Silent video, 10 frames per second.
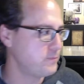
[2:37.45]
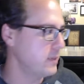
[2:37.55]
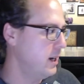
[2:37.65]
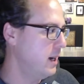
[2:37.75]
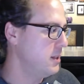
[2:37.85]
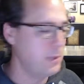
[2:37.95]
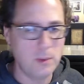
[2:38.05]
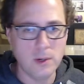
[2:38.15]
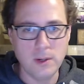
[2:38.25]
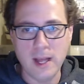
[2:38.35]
This week
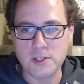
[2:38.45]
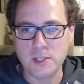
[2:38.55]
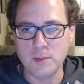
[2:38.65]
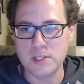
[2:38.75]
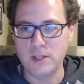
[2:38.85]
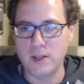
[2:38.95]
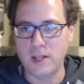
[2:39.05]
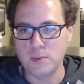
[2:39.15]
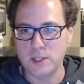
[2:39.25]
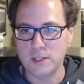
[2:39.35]
we're announcing we're still on
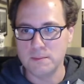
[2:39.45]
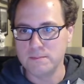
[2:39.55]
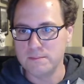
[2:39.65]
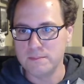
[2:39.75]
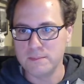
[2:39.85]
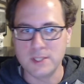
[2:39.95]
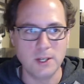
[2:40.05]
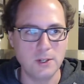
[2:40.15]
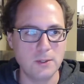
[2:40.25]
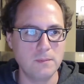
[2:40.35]
Twitter.
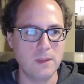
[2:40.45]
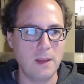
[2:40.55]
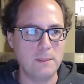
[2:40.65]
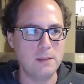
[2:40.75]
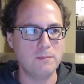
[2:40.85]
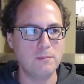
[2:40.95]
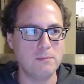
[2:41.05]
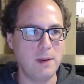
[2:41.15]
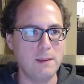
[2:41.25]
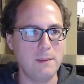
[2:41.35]
So, I mean,
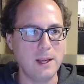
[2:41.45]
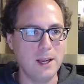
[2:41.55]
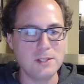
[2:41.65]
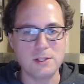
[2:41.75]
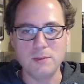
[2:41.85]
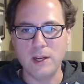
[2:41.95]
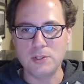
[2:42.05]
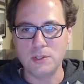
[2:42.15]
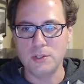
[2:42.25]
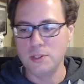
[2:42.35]
my cousin
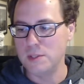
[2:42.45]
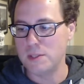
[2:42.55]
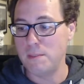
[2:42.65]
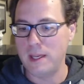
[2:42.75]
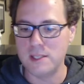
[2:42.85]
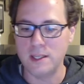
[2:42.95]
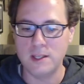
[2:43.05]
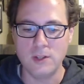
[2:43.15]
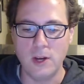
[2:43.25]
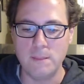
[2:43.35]
Rachel, who is amazing,
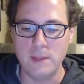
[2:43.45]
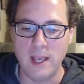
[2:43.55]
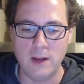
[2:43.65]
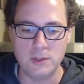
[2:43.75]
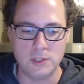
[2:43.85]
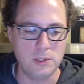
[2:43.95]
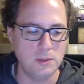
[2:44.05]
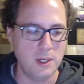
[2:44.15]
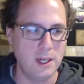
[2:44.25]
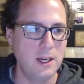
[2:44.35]
taught me how to